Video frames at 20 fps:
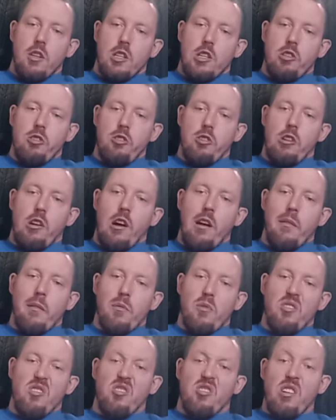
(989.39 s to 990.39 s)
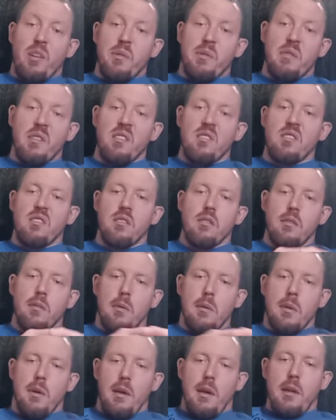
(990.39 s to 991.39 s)
Because you're driving with substance
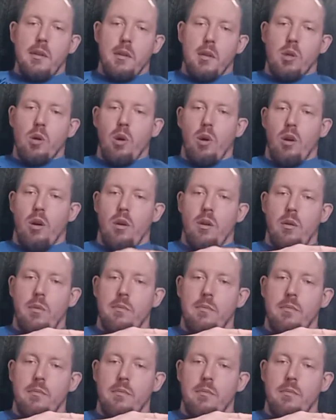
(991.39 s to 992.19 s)
in the car.